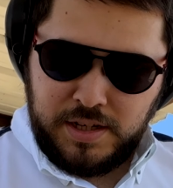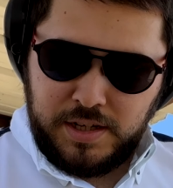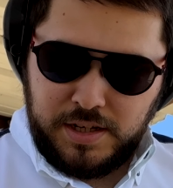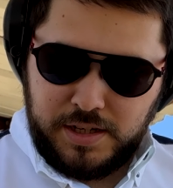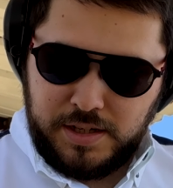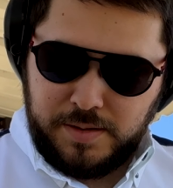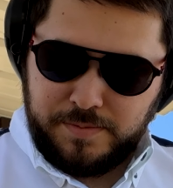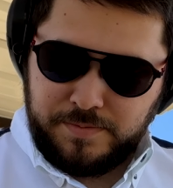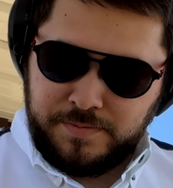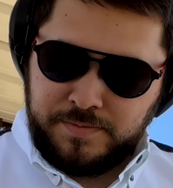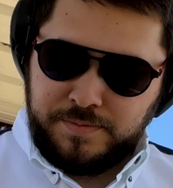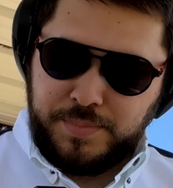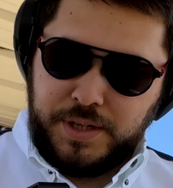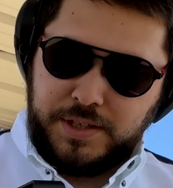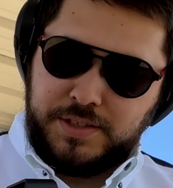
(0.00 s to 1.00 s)
Um,
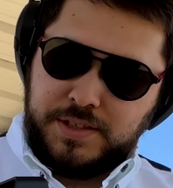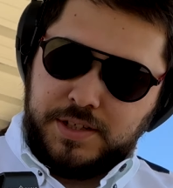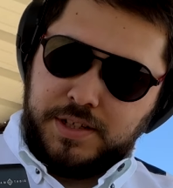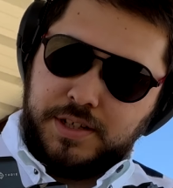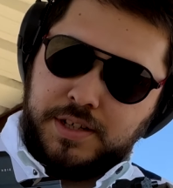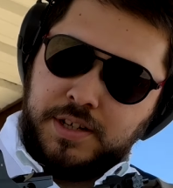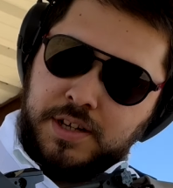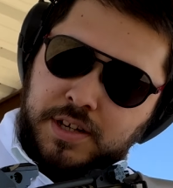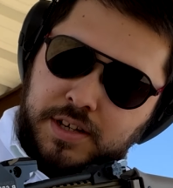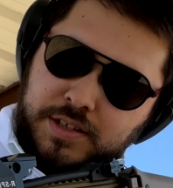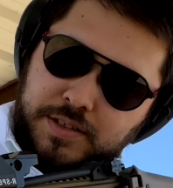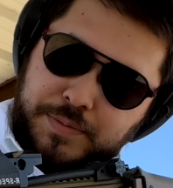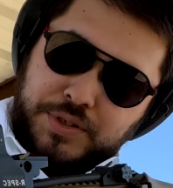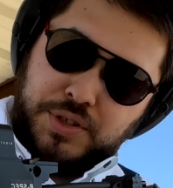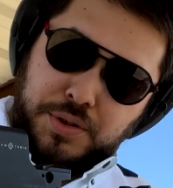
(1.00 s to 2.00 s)
but uh,
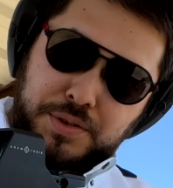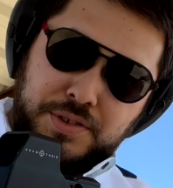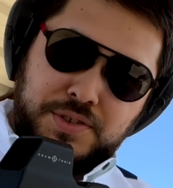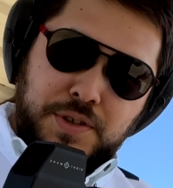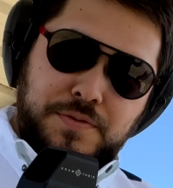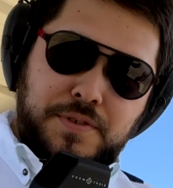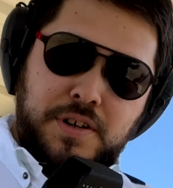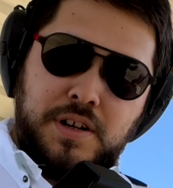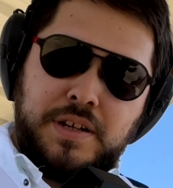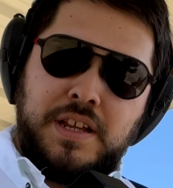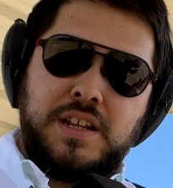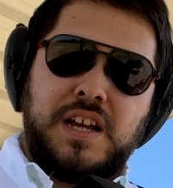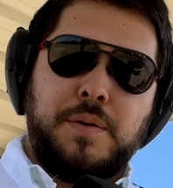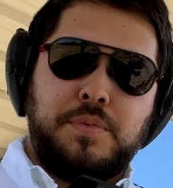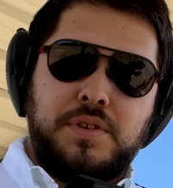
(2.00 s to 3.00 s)
it's holding so far, getting
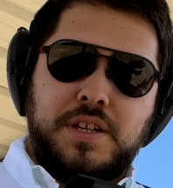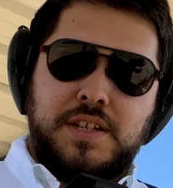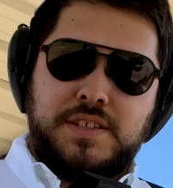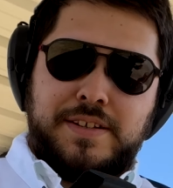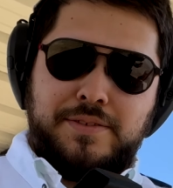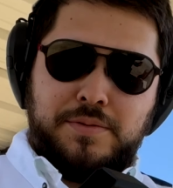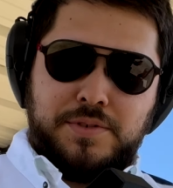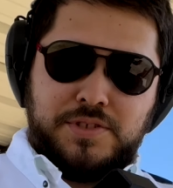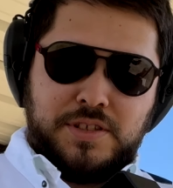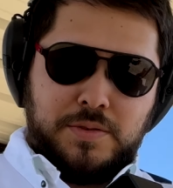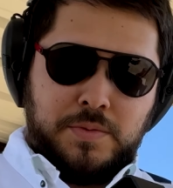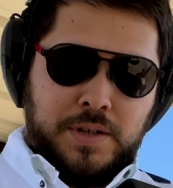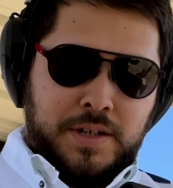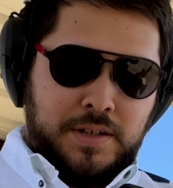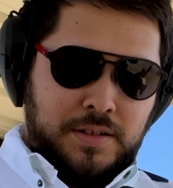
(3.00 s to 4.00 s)
a couple hits every once in a
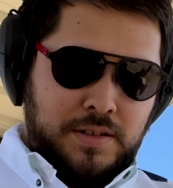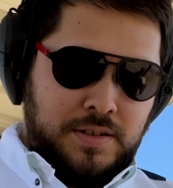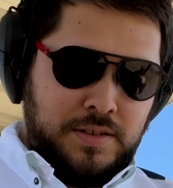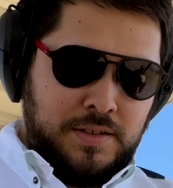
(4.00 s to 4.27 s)
while.